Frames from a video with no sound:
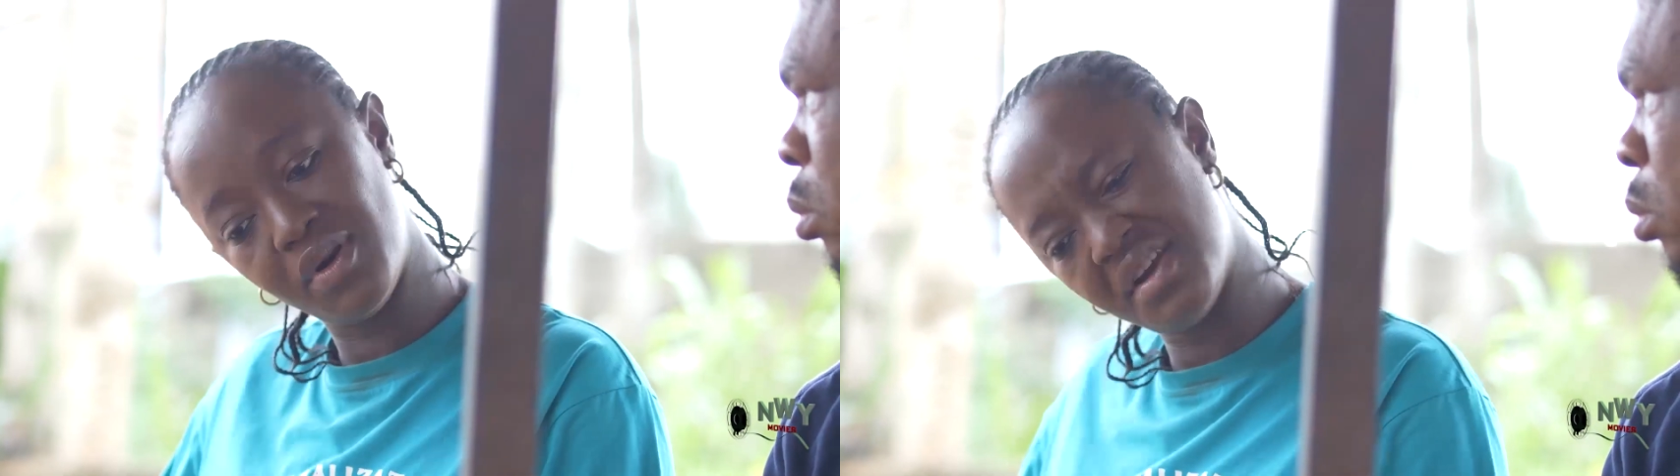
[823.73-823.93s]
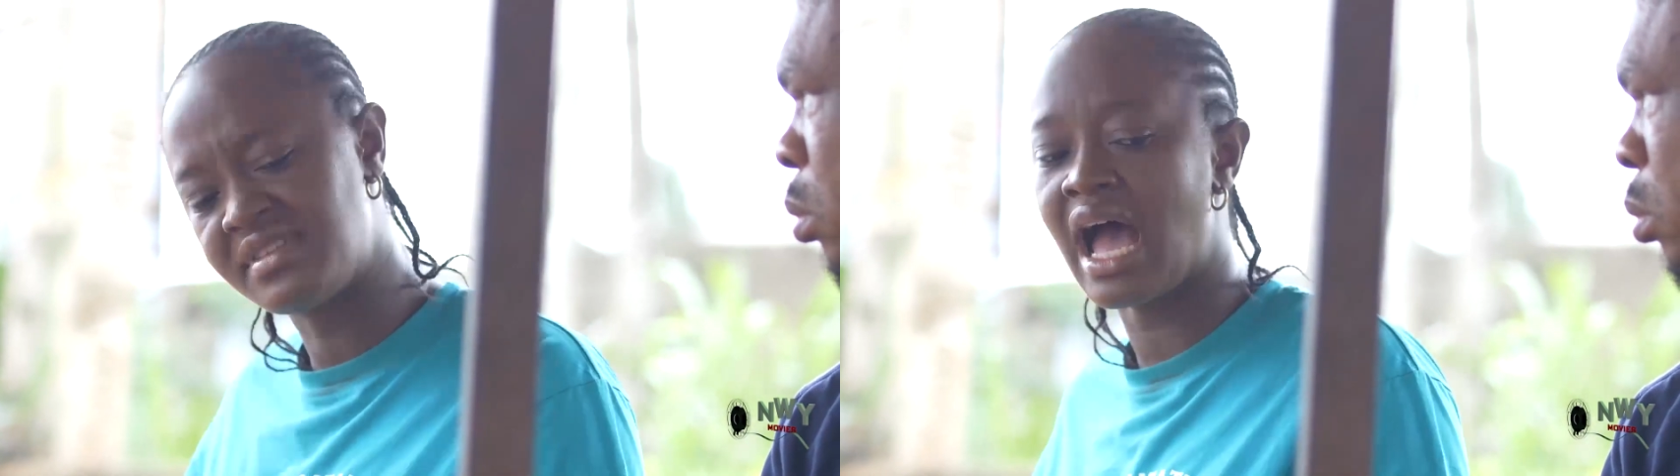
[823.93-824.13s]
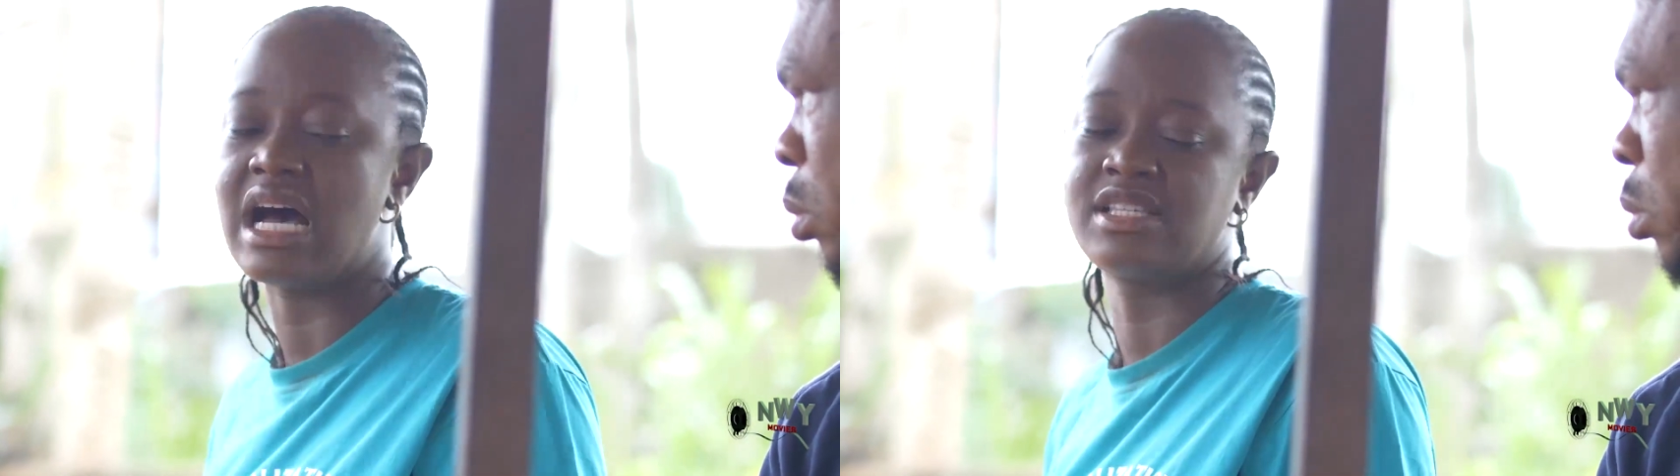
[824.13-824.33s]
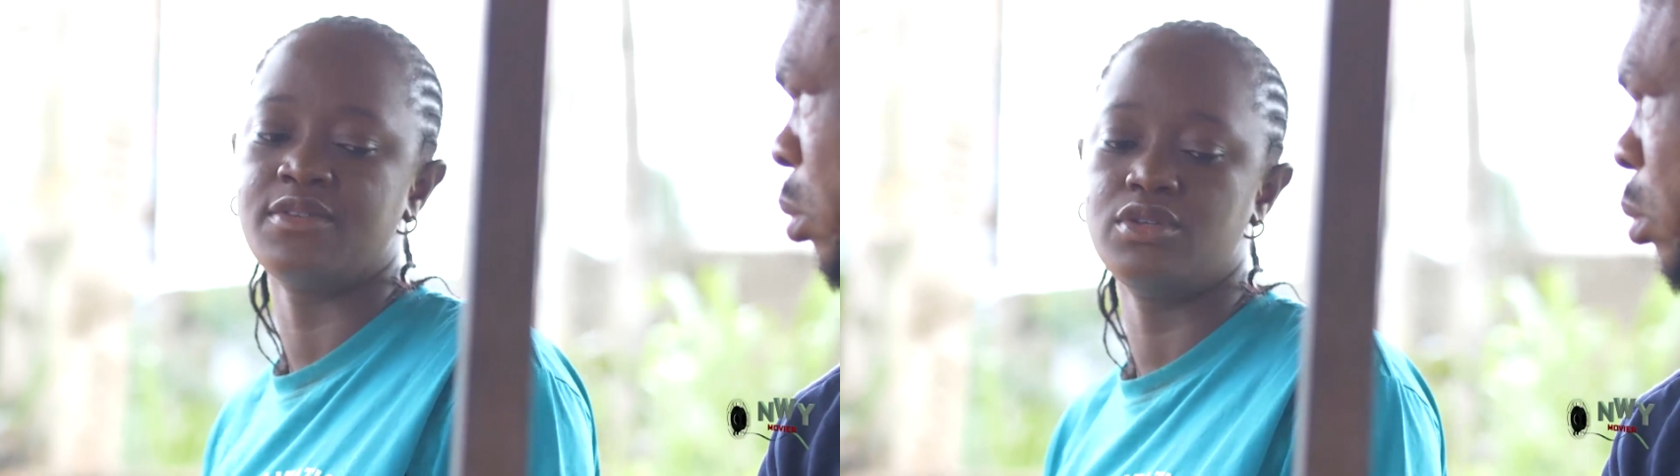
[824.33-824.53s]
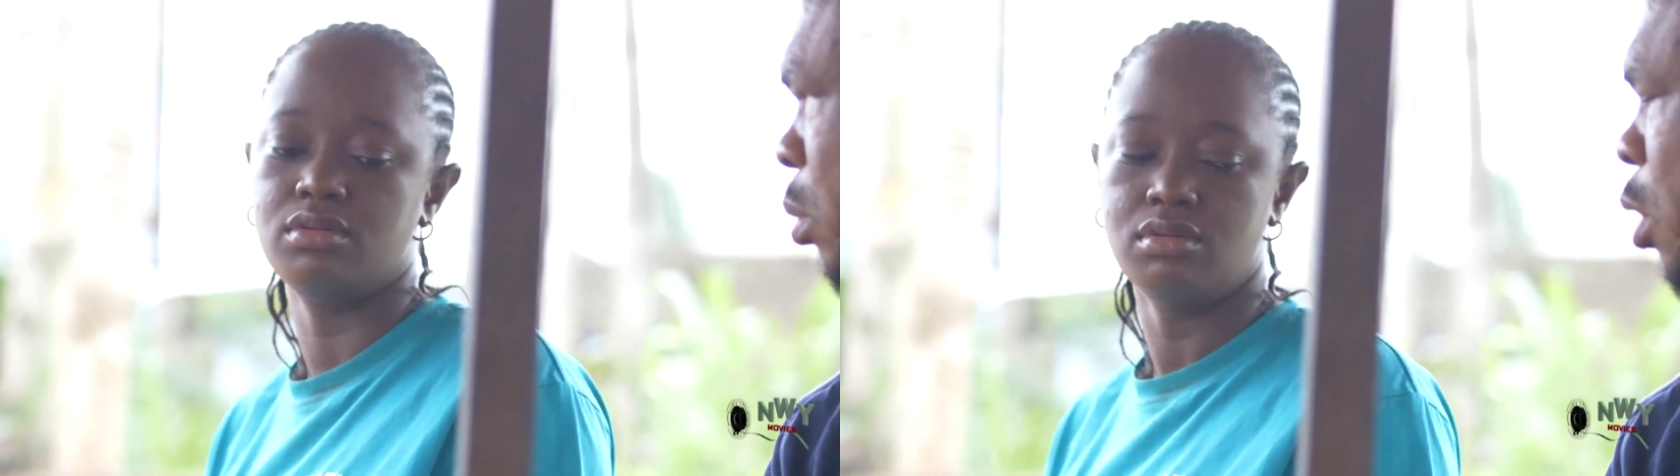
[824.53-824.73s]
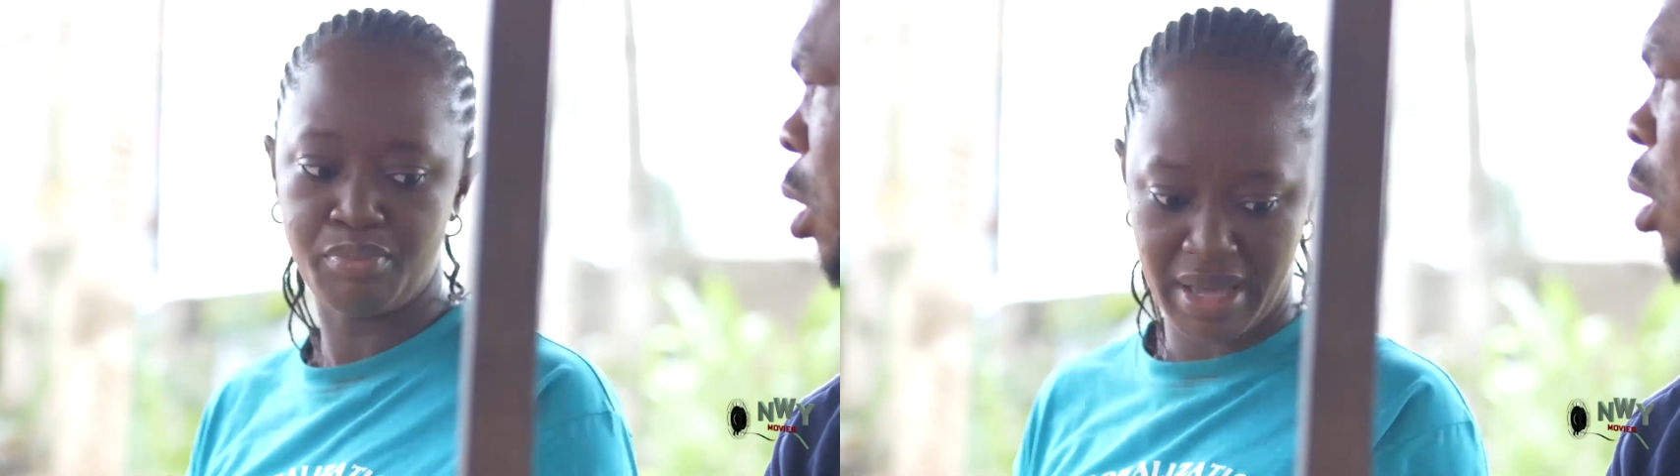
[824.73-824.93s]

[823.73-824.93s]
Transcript: leave the house for you.